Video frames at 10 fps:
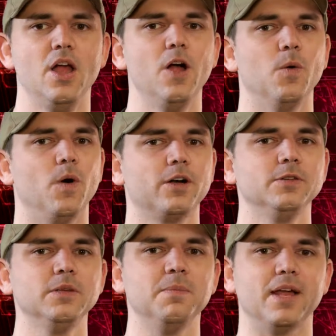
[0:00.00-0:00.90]

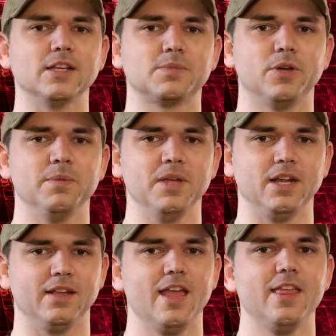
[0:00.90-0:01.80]
Welcome to Metasploit
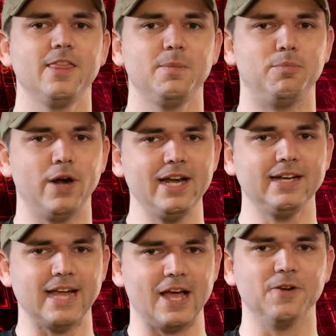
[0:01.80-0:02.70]
Minute, the
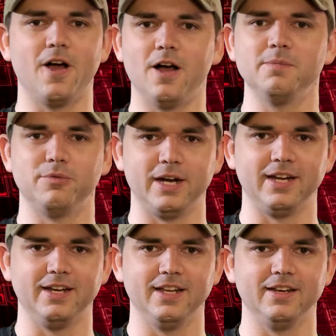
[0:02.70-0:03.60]
breakdown on
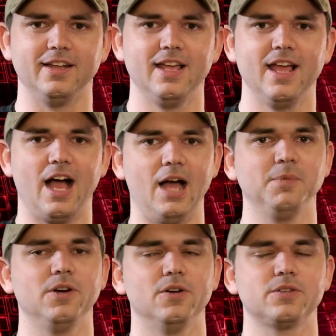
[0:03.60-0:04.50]
breaking in. I'm
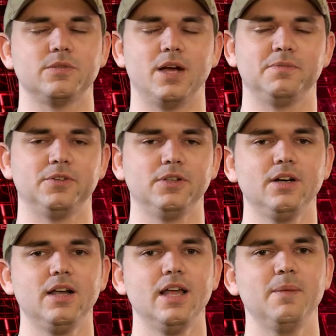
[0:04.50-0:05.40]
your host, Rob
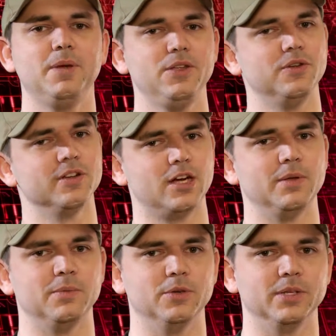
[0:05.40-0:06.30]
Fuller, but you can call
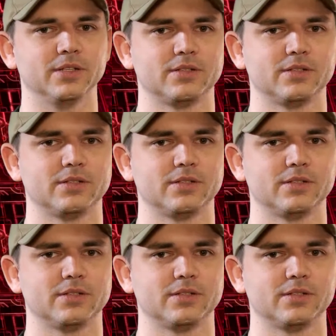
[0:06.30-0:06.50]
me Mubix.